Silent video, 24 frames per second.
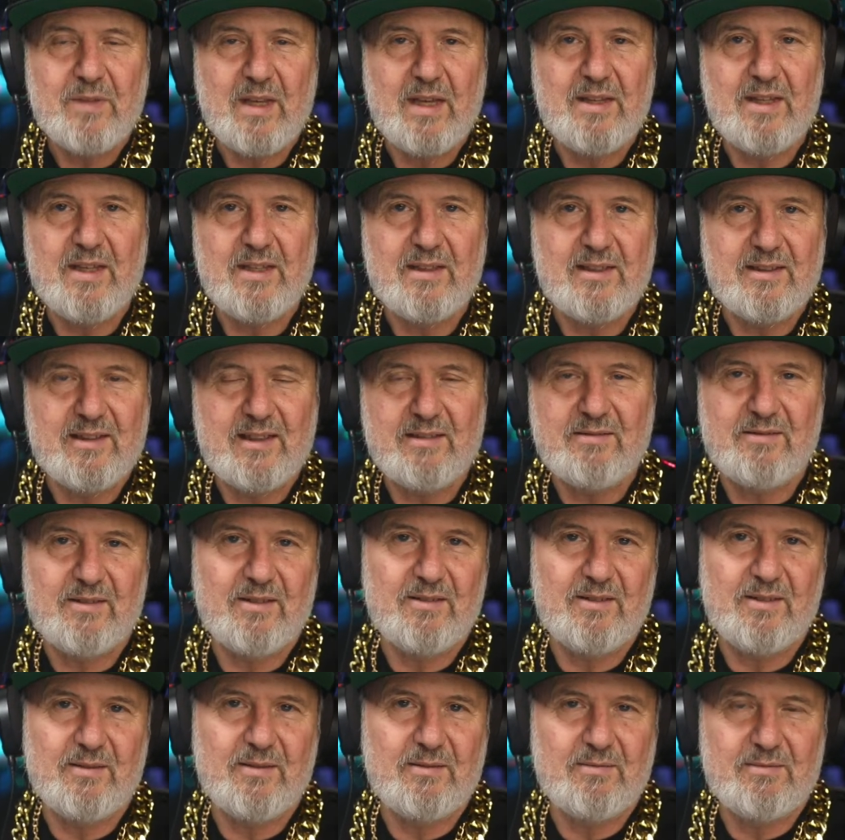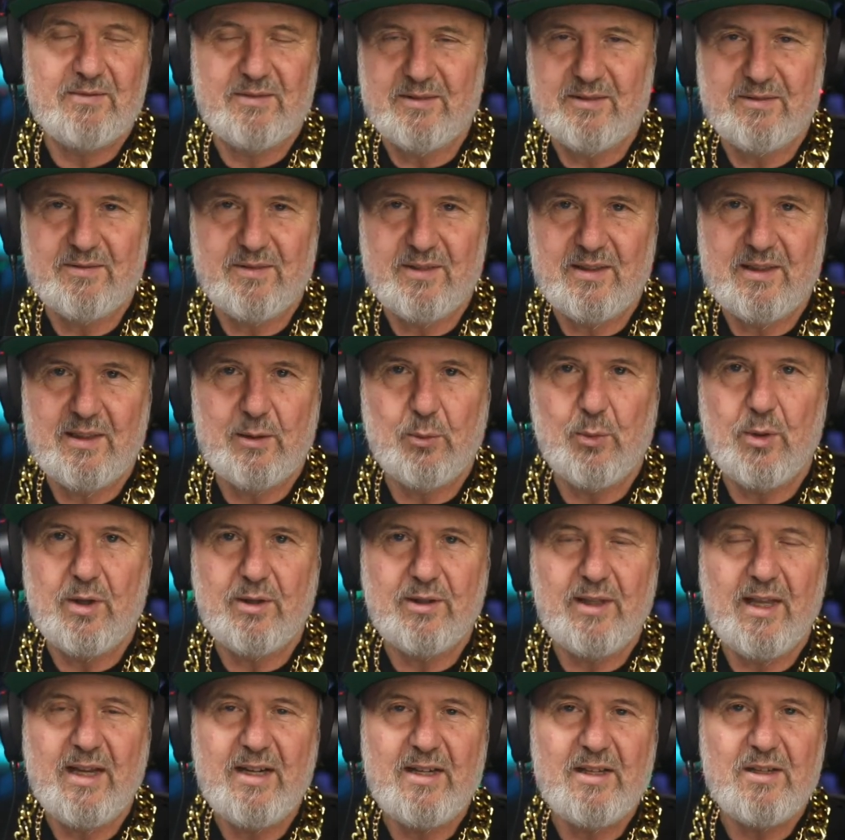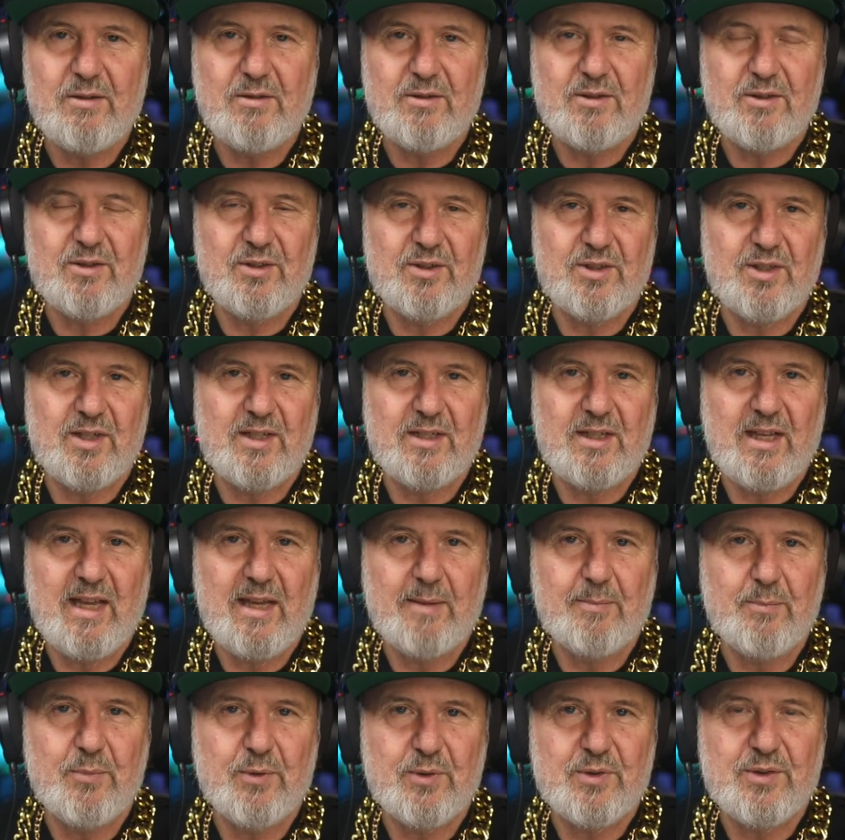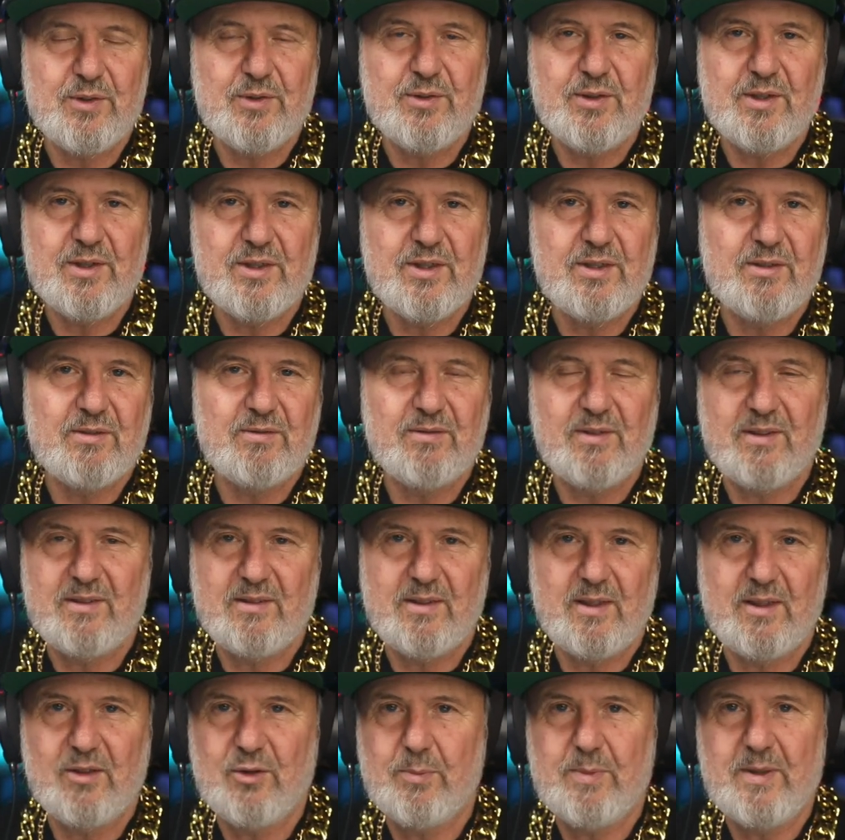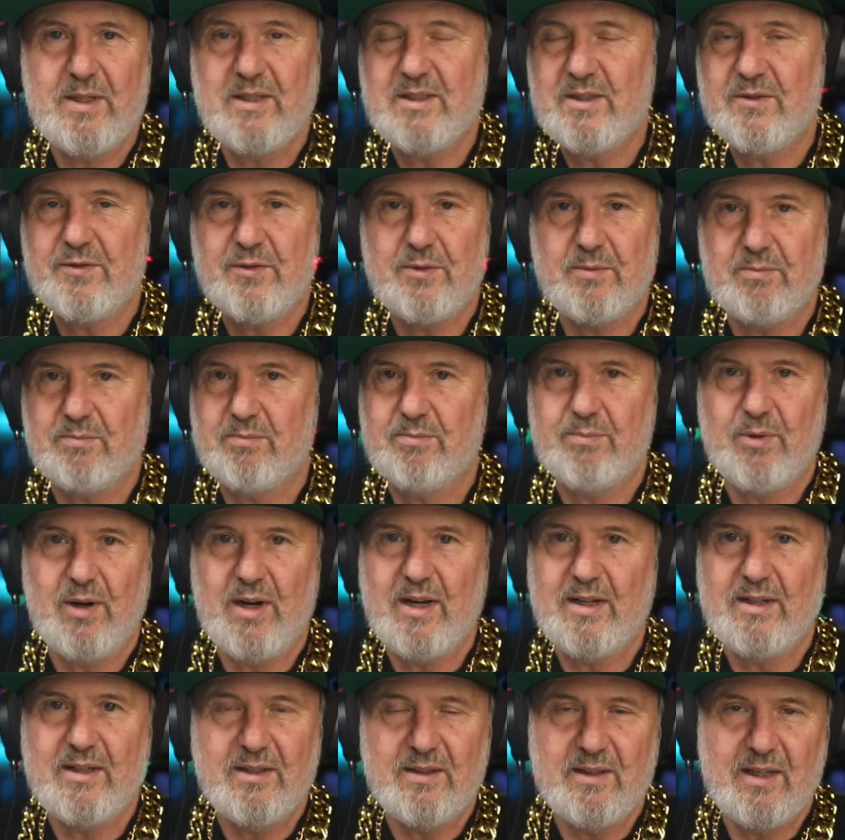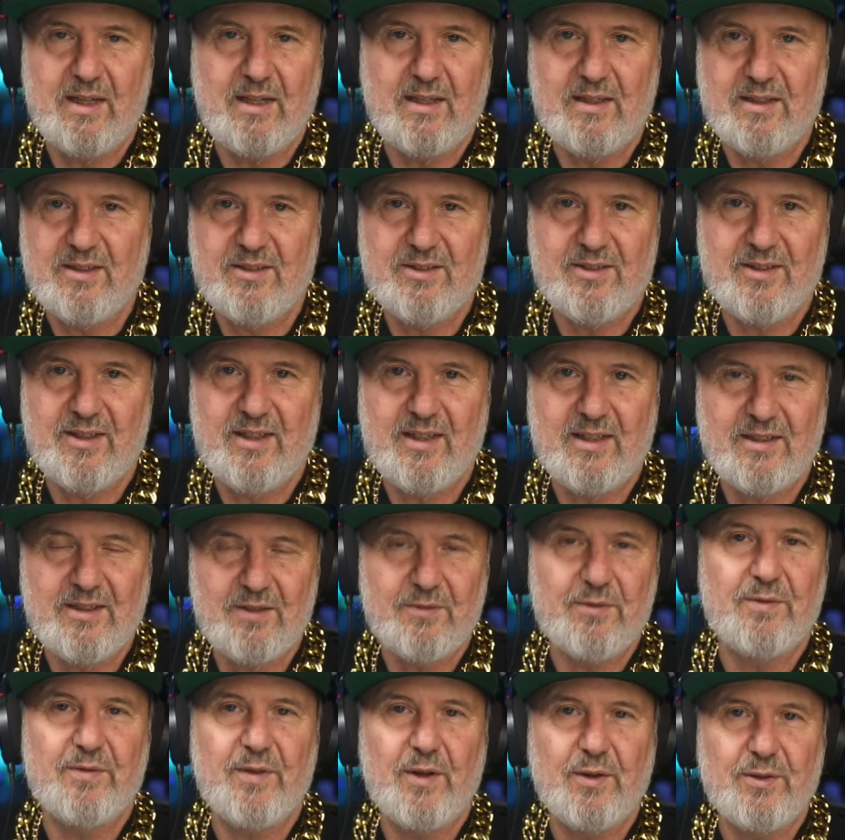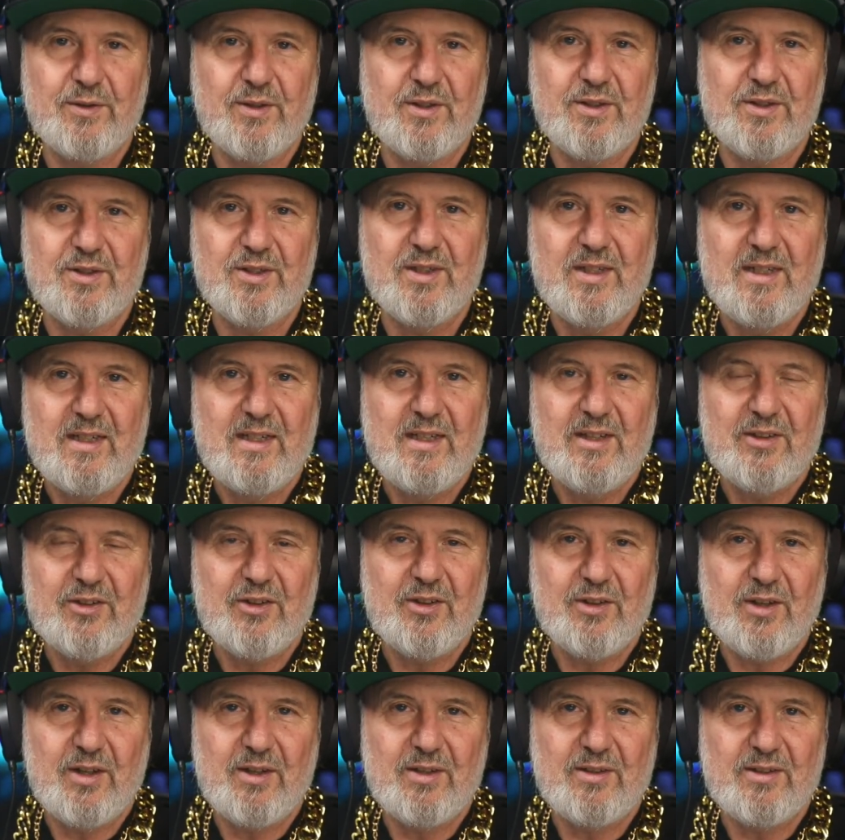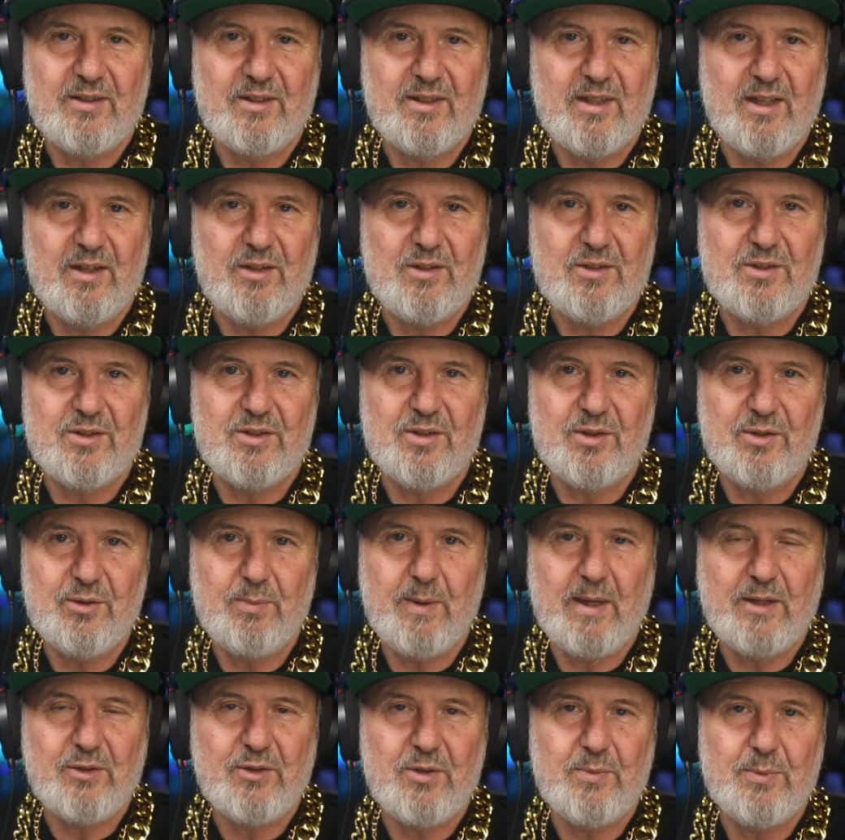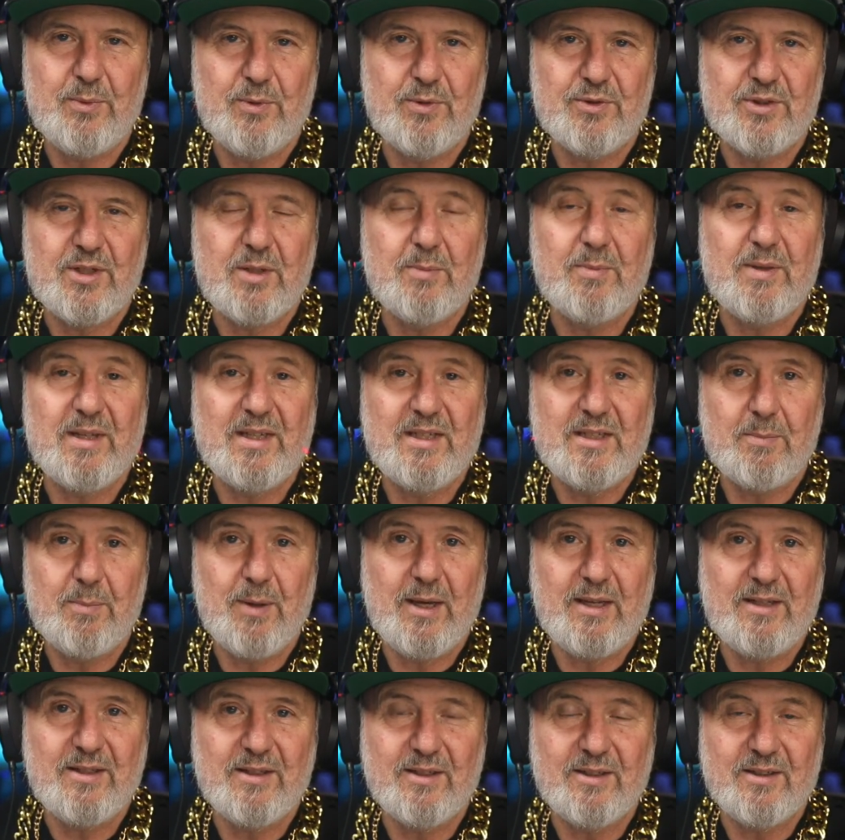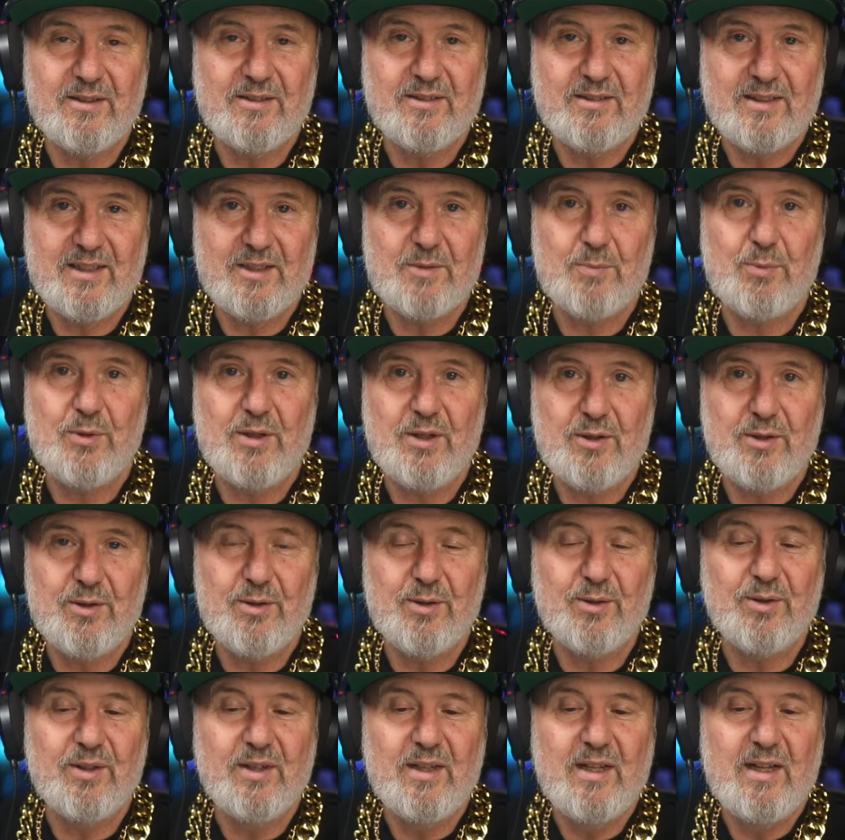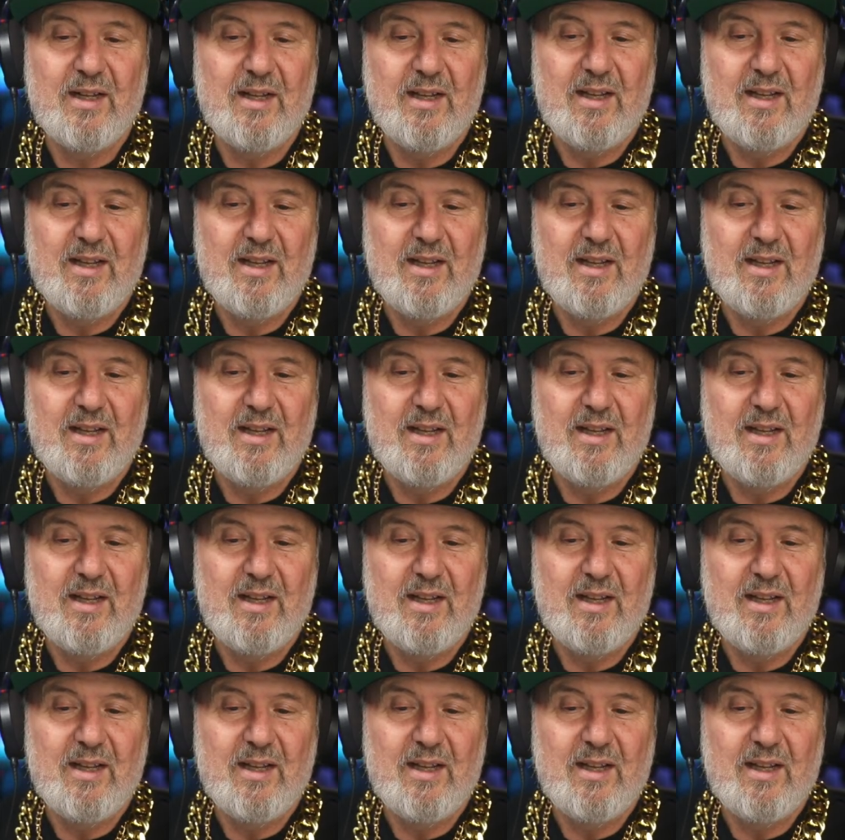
and then a little while later you decide to add more storage, and it could be a different brand and a different voltage, so that those 2 battery ports can be independent. That's pretty cool.